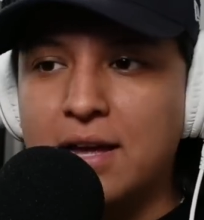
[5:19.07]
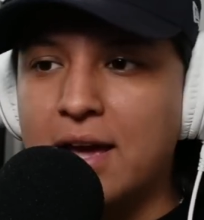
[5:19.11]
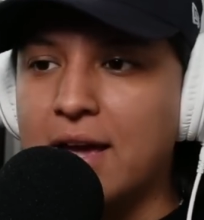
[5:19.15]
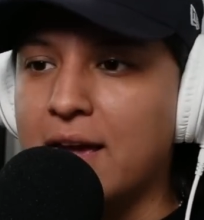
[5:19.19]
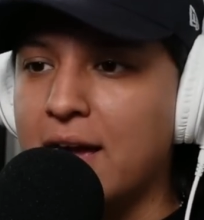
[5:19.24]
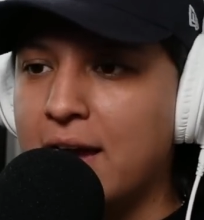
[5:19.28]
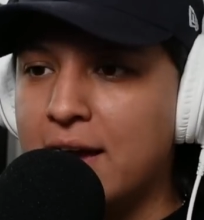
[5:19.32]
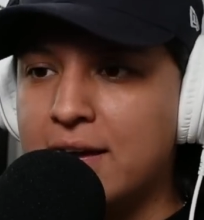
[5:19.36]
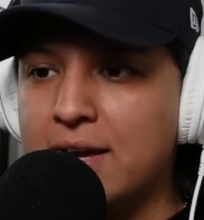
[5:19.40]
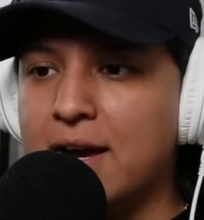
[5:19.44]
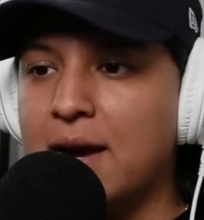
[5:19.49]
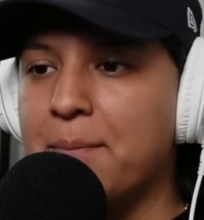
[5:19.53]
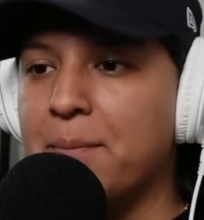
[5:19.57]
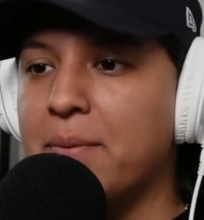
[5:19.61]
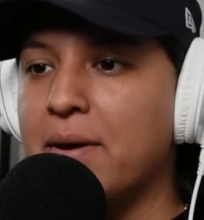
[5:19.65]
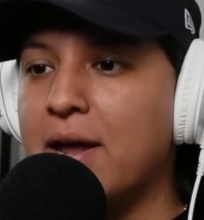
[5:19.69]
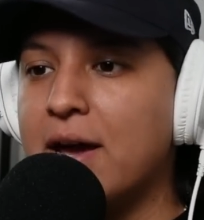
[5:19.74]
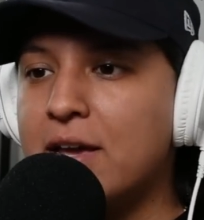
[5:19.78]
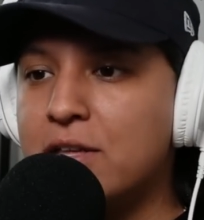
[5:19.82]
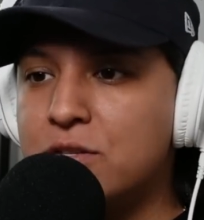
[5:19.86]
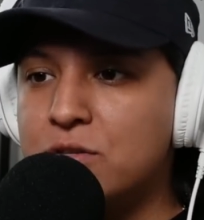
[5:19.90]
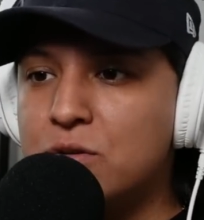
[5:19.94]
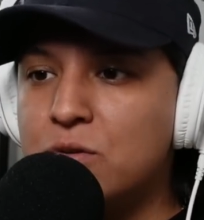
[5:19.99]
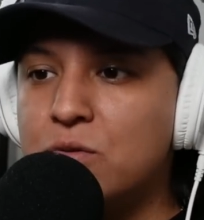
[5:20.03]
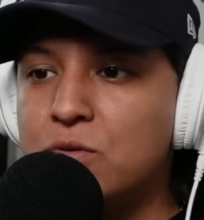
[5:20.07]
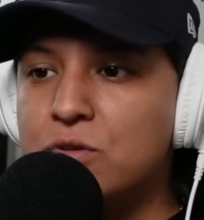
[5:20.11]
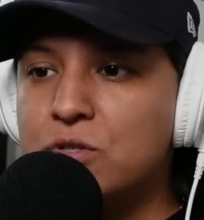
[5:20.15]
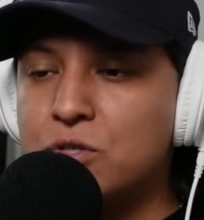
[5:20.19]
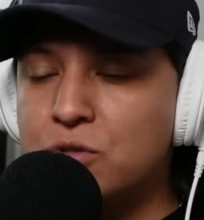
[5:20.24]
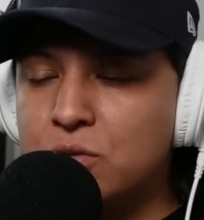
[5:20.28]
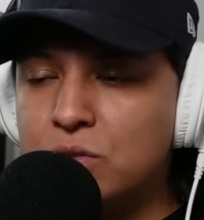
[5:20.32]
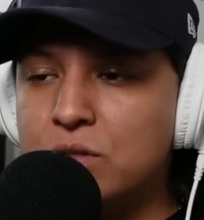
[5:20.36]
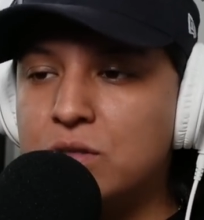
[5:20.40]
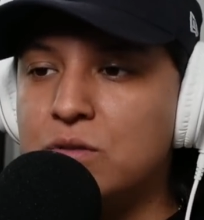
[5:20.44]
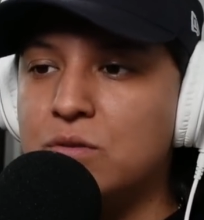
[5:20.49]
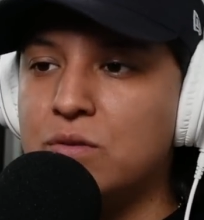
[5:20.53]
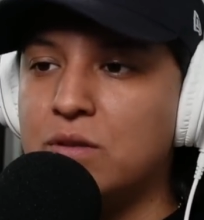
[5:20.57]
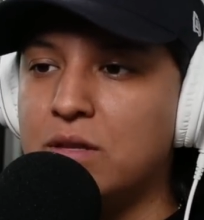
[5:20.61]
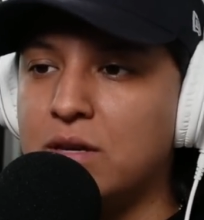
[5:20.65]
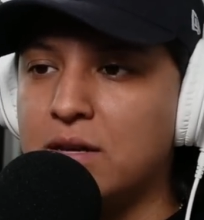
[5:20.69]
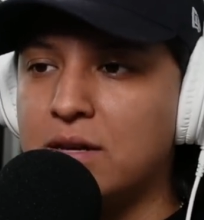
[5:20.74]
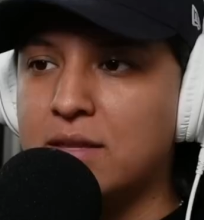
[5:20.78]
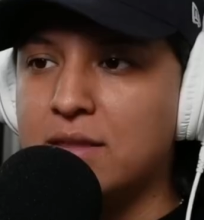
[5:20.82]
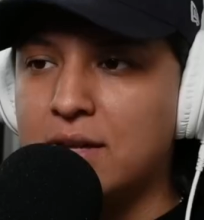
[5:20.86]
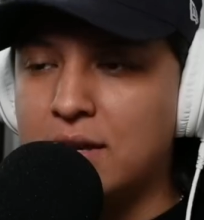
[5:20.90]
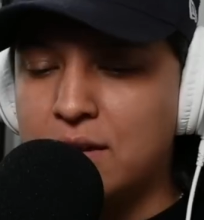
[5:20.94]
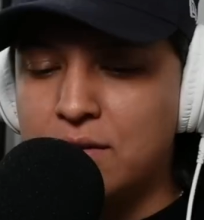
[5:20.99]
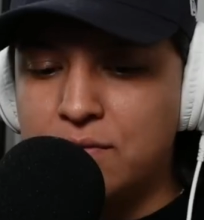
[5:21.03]
But I truly do
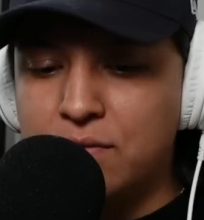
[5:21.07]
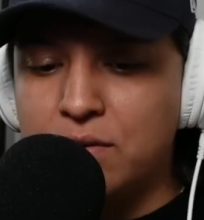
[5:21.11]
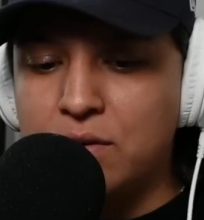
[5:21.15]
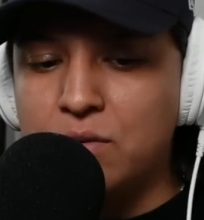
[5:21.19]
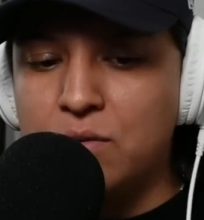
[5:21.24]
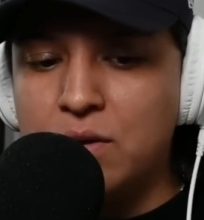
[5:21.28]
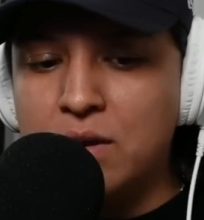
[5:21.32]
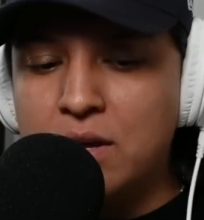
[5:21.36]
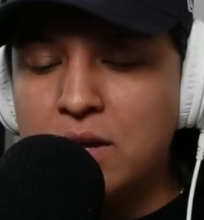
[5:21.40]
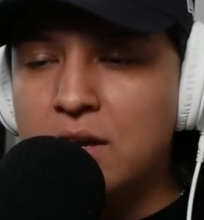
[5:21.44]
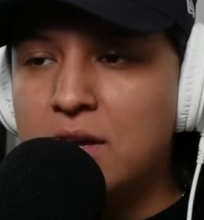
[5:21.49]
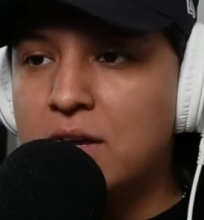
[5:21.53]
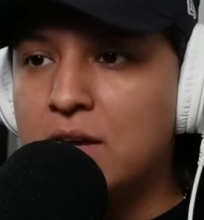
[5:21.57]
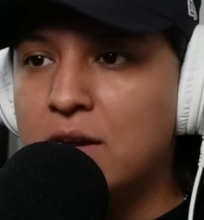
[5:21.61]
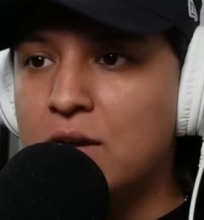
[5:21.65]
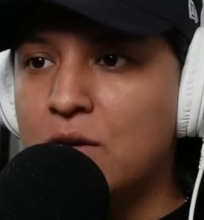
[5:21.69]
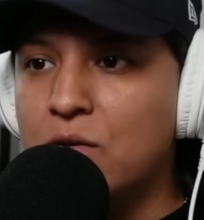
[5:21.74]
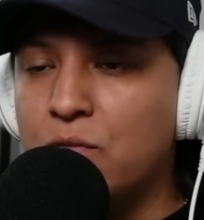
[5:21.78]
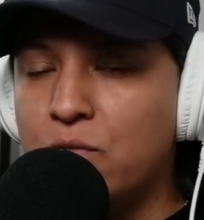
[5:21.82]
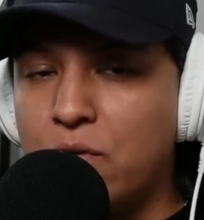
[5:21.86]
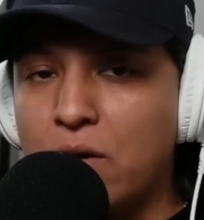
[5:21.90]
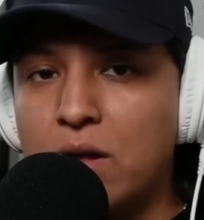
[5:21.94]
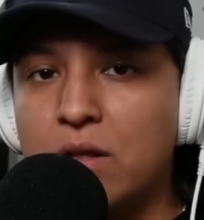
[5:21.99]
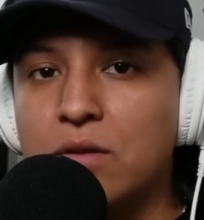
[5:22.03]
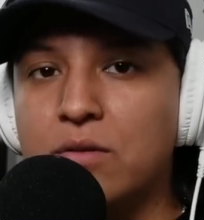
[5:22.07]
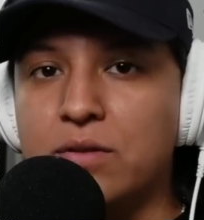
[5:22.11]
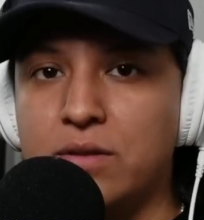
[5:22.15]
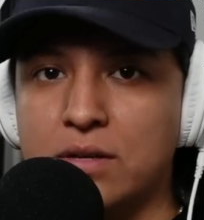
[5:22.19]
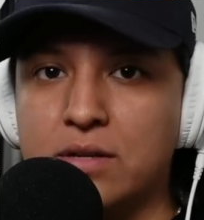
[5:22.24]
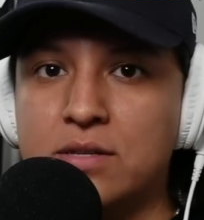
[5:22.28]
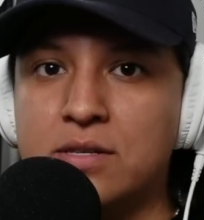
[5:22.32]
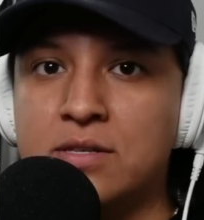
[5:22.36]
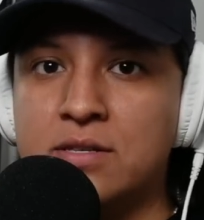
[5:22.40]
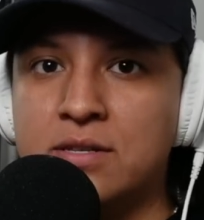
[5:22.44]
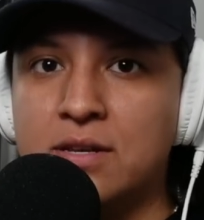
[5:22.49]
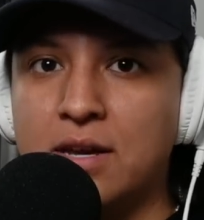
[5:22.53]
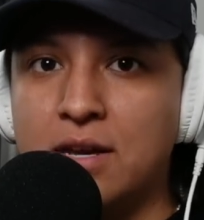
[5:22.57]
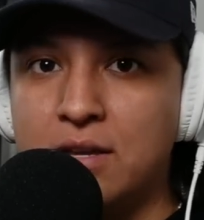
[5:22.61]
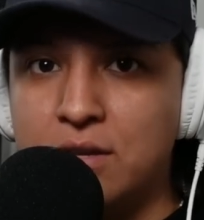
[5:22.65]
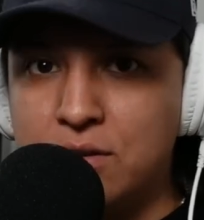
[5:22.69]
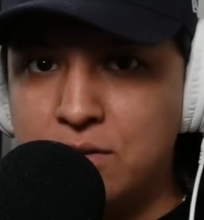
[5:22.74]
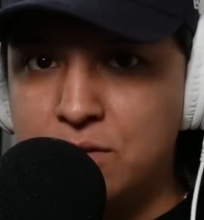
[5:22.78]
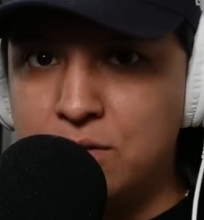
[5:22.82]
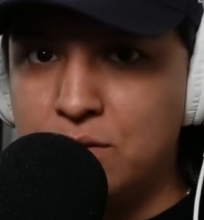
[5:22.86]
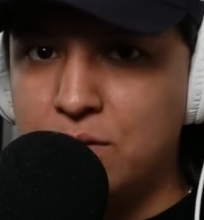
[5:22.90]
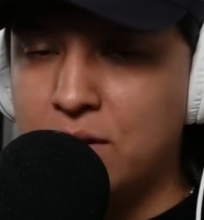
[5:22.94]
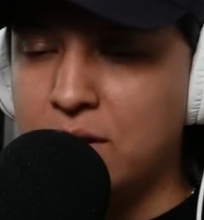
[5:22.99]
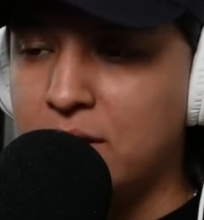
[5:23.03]
think that if you follow this and
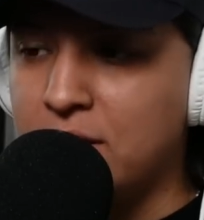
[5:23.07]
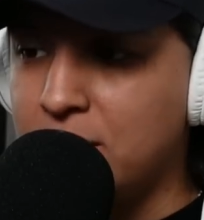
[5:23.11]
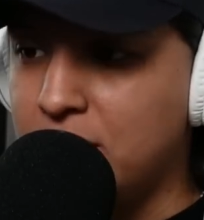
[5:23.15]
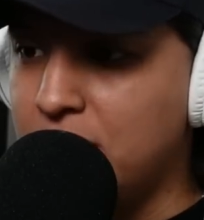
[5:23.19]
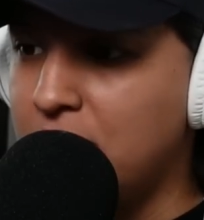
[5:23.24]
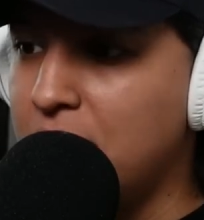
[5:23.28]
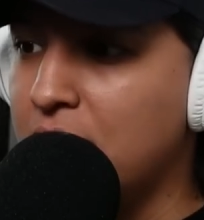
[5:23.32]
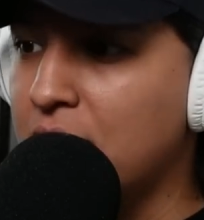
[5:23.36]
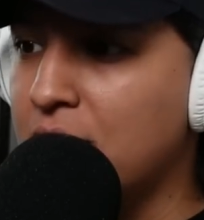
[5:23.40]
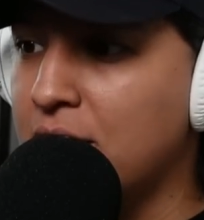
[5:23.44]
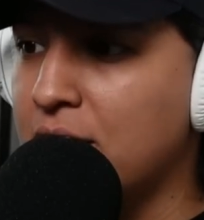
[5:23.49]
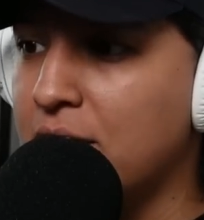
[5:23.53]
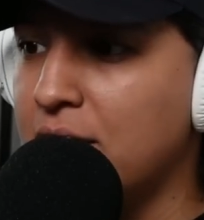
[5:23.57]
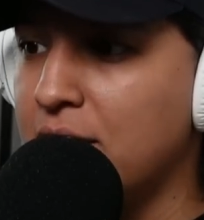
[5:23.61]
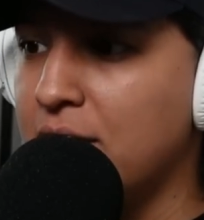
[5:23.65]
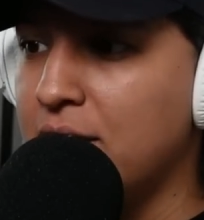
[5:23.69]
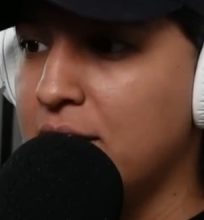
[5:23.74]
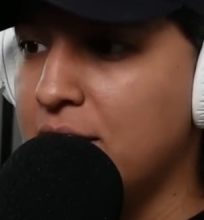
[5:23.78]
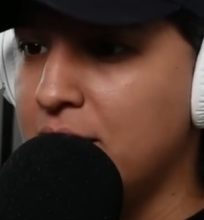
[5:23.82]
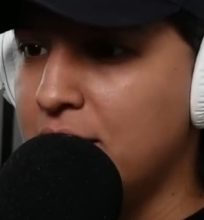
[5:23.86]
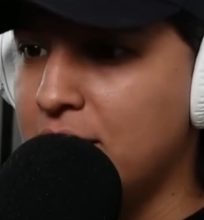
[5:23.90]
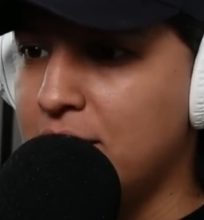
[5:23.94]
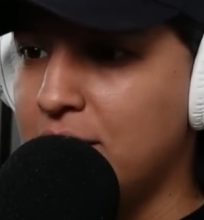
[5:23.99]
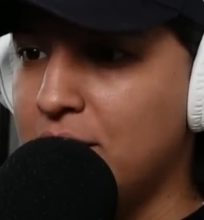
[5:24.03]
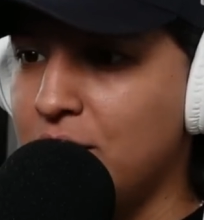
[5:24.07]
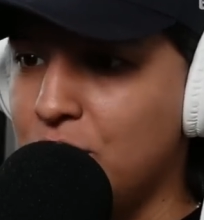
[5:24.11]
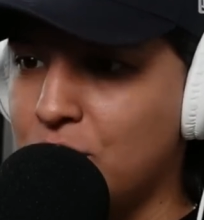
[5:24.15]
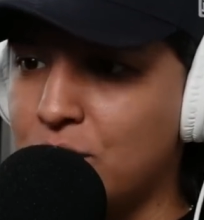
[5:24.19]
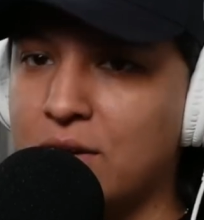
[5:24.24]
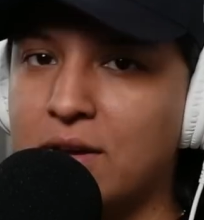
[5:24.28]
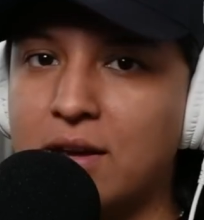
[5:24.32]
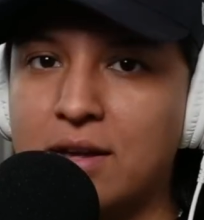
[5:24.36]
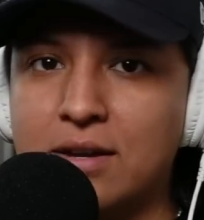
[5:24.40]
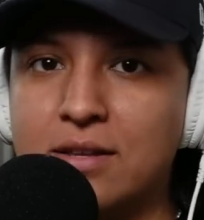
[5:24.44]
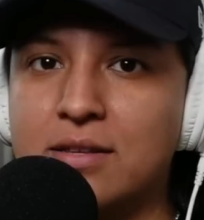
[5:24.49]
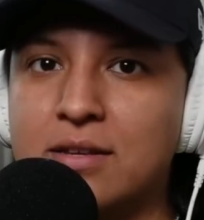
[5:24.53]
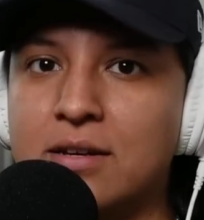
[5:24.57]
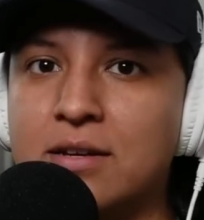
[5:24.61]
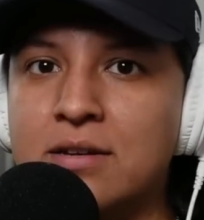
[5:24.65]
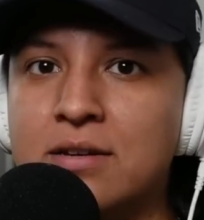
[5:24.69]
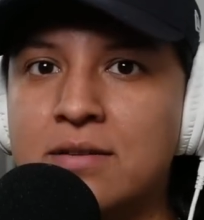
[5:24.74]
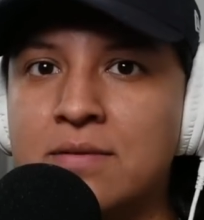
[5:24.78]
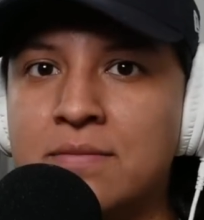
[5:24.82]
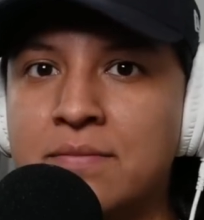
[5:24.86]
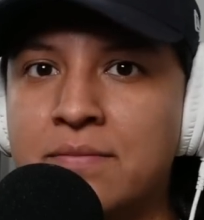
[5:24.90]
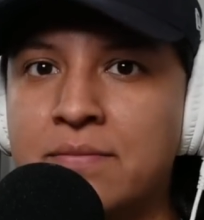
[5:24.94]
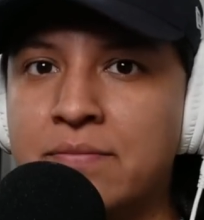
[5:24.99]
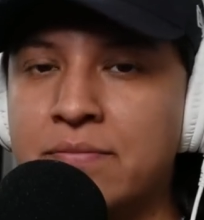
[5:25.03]
you do it in a year, you can get it done.
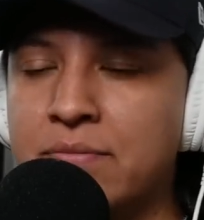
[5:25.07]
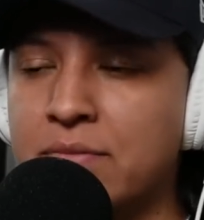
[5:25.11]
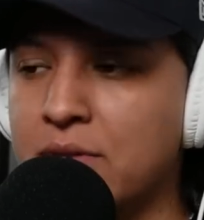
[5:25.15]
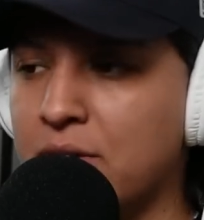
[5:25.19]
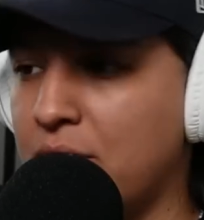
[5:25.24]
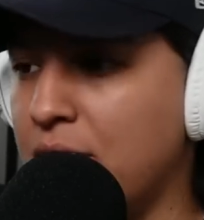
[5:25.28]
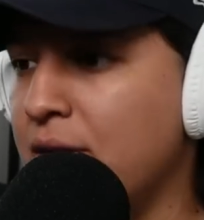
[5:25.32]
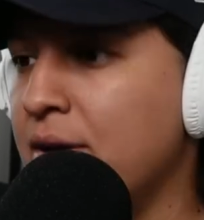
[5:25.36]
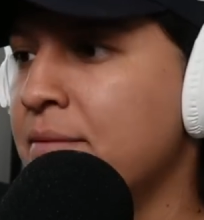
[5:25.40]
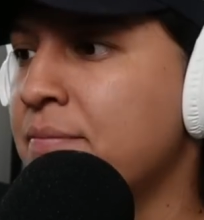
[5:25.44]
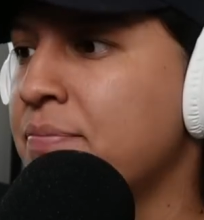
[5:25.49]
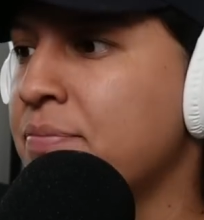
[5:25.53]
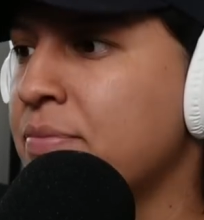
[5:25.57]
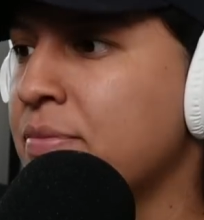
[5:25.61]
All right.